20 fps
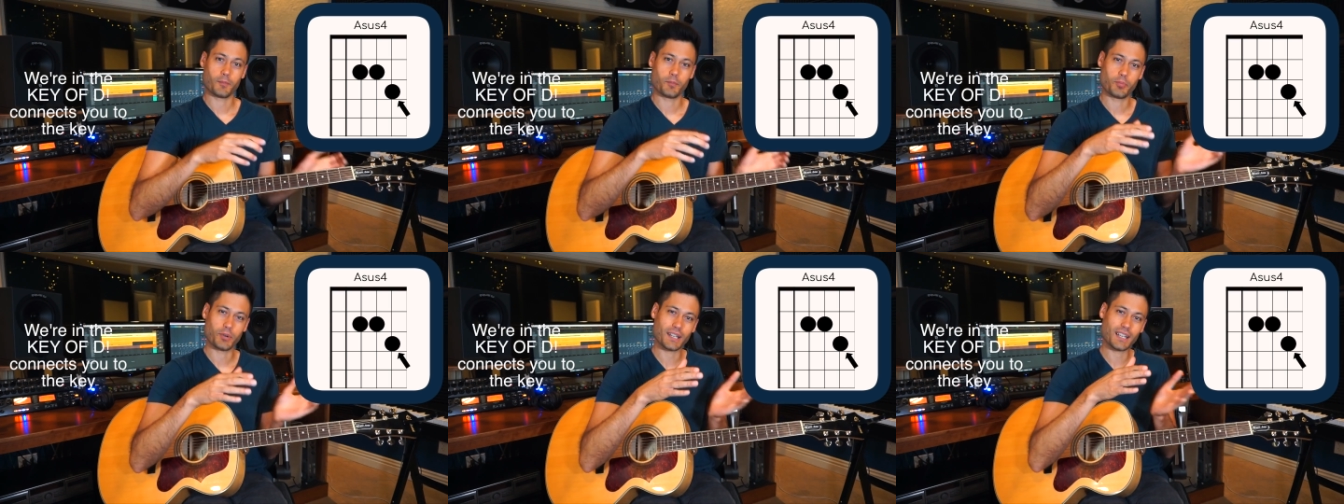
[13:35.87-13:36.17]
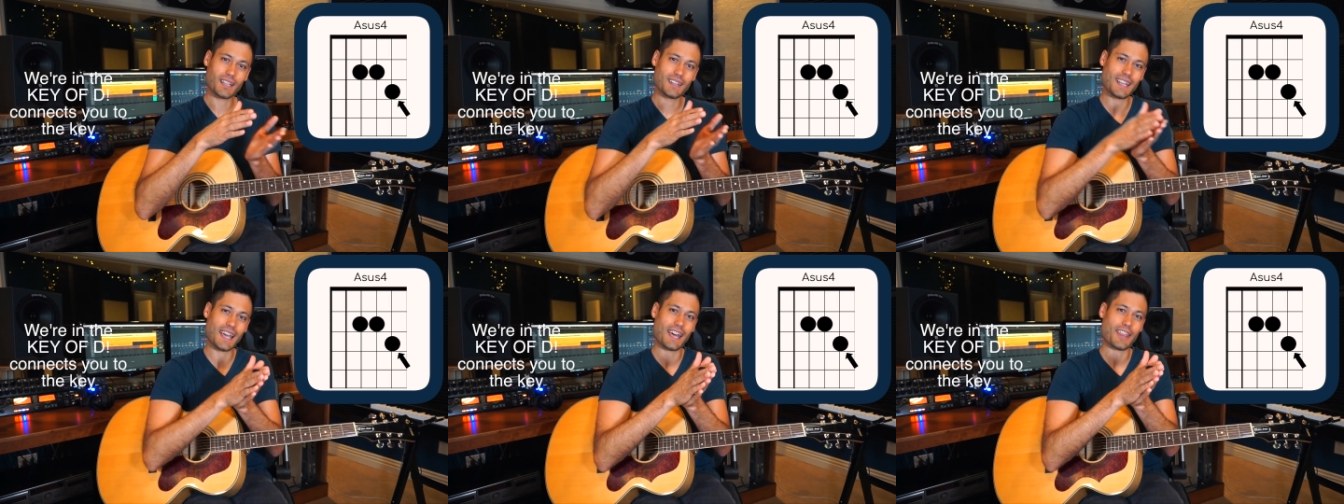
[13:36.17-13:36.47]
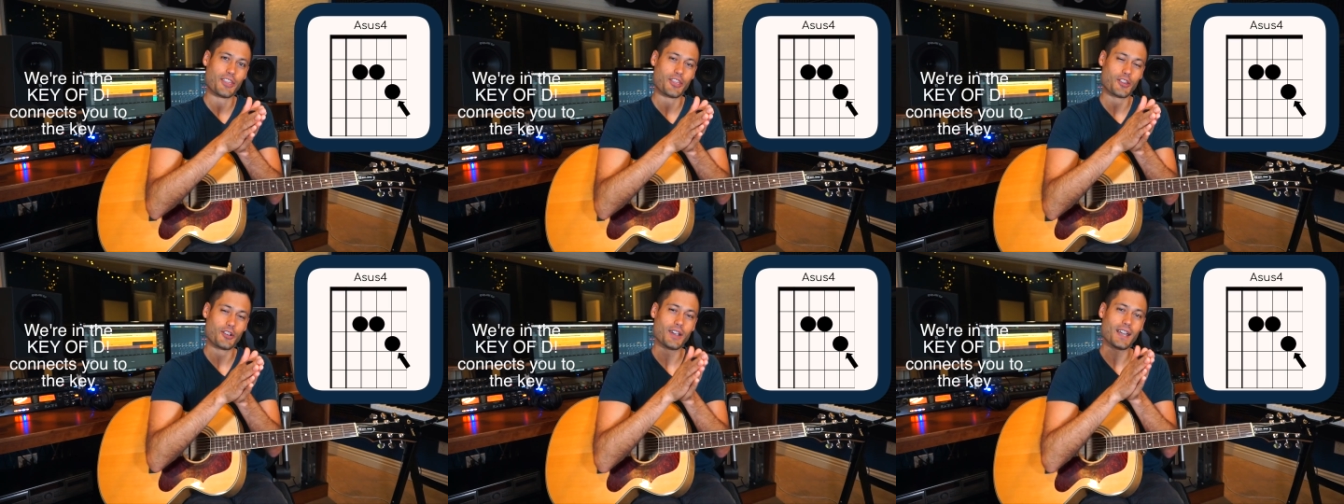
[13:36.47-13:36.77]
bringing
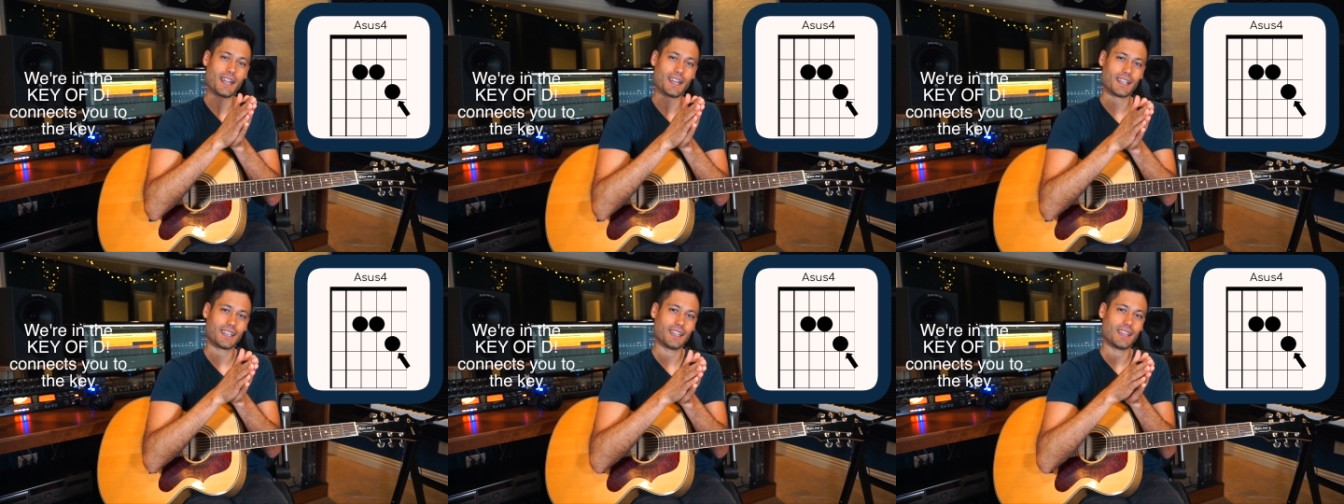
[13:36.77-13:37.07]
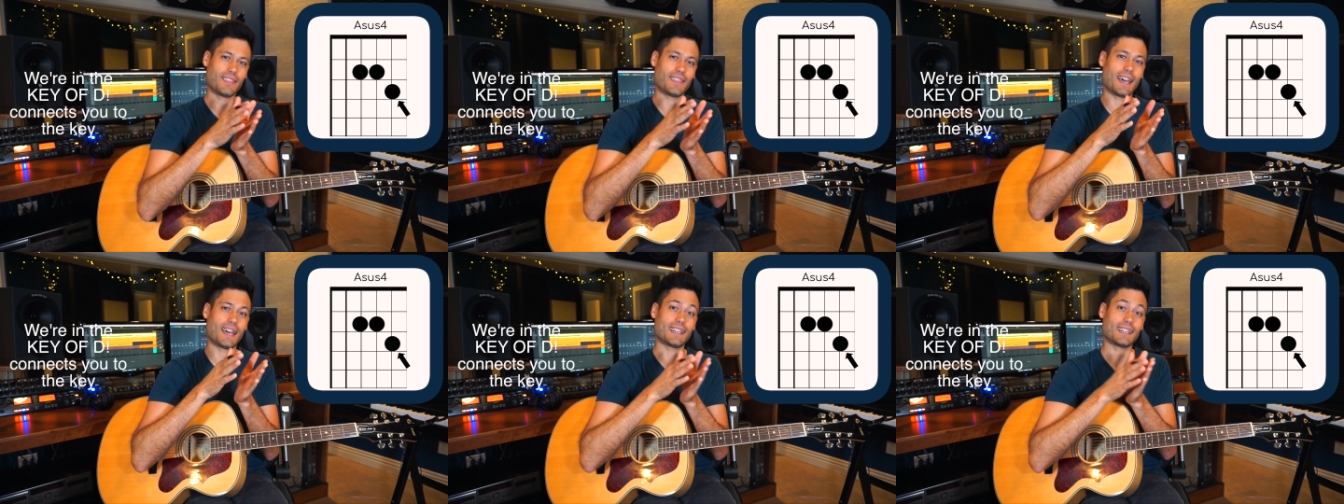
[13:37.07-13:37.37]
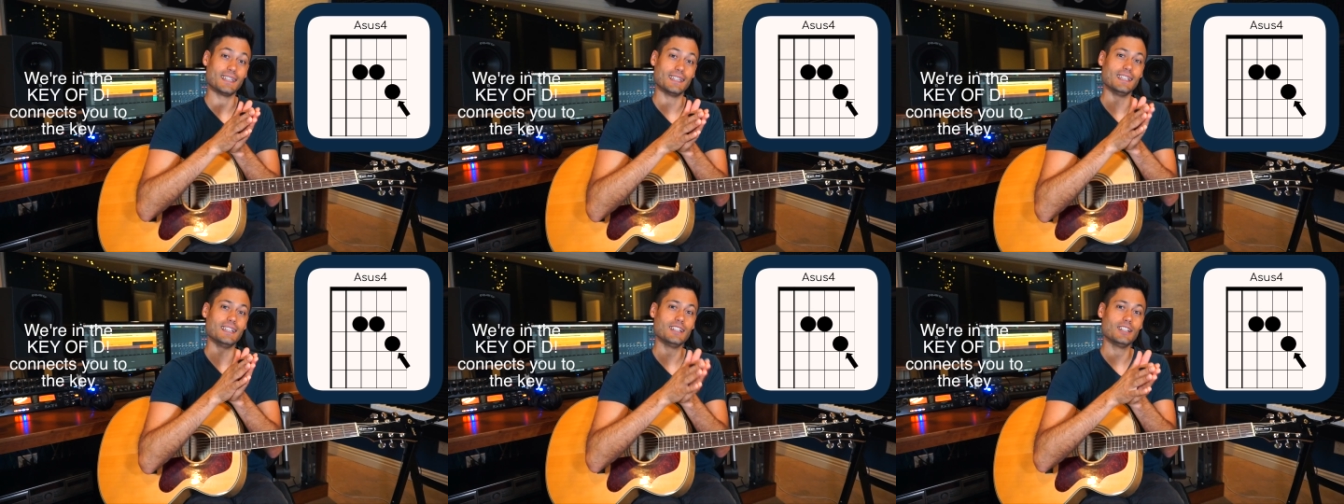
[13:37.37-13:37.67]
that thread, again,
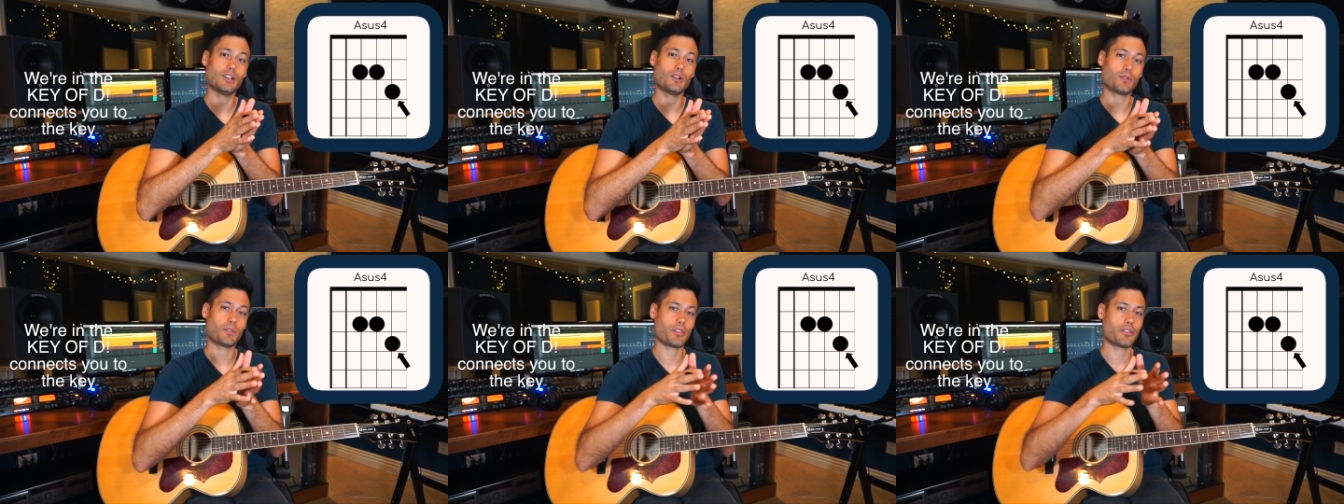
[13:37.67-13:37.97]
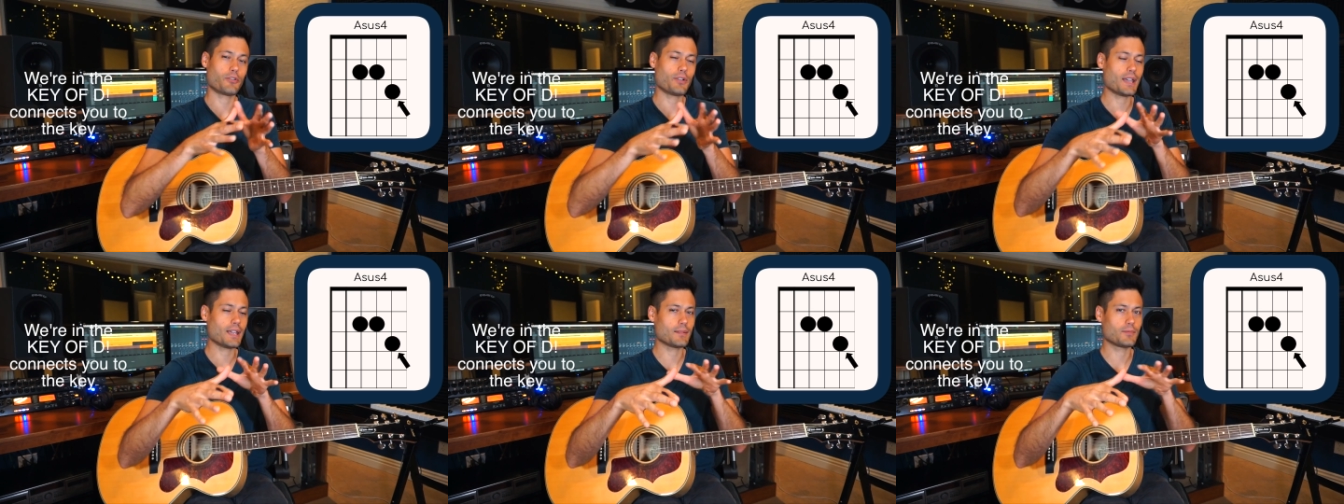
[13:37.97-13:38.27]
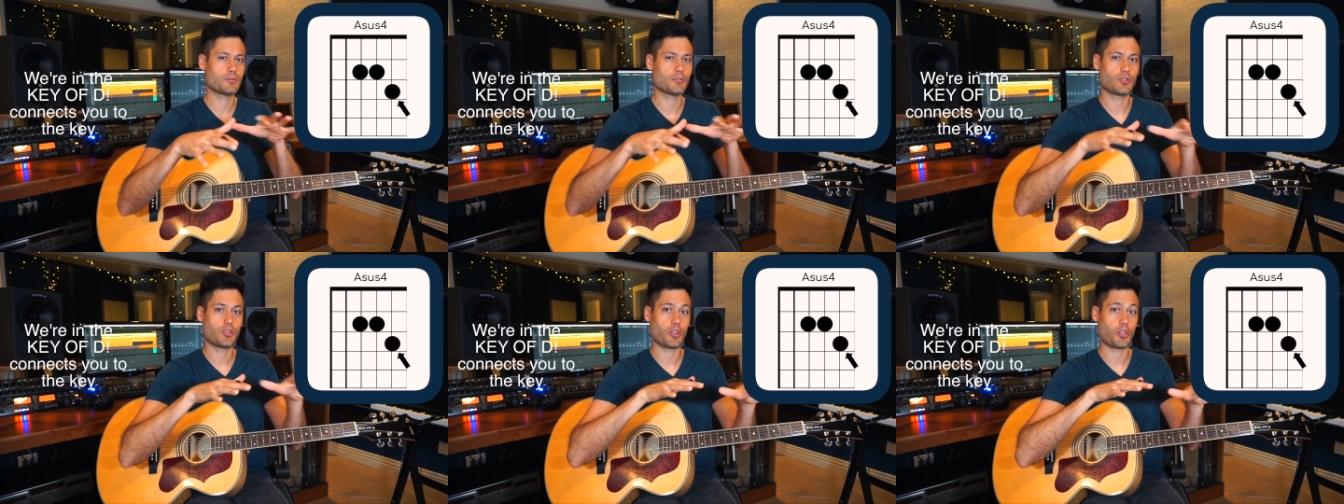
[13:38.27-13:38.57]
that D note thread